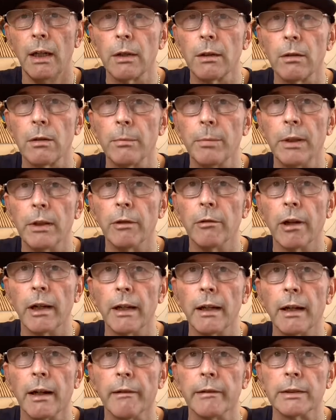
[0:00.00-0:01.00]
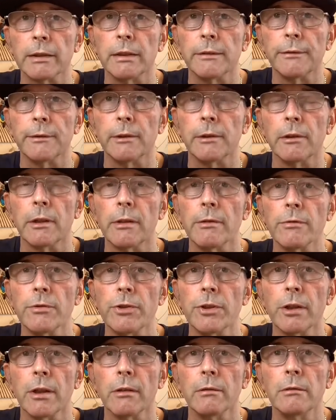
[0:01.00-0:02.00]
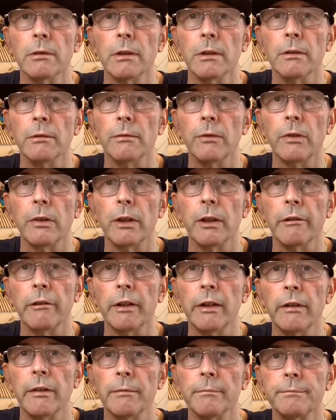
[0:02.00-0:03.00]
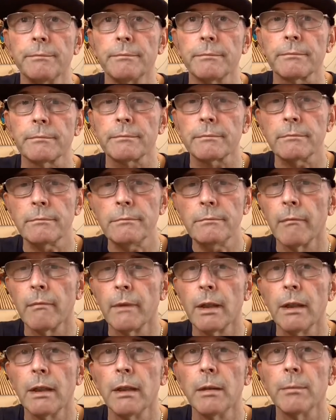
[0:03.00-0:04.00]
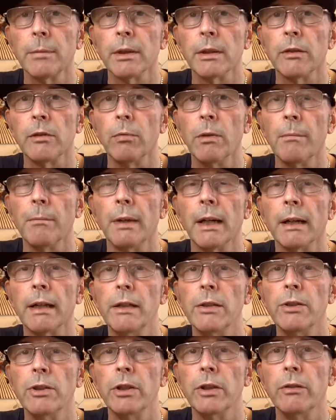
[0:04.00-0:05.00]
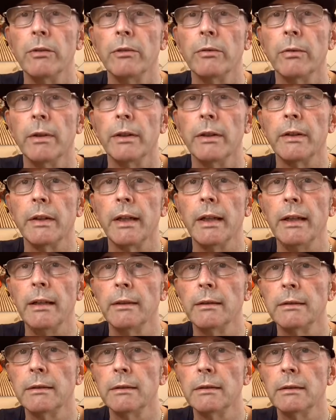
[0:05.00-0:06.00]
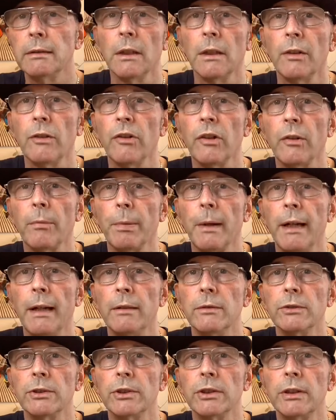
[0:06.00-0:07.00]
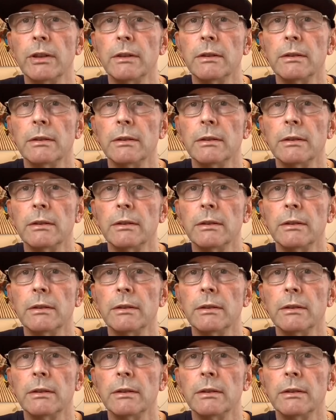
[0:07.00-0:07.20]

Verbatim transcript: Could be a great character for her own show, own series. Pick this one back in June 20. Six pounds.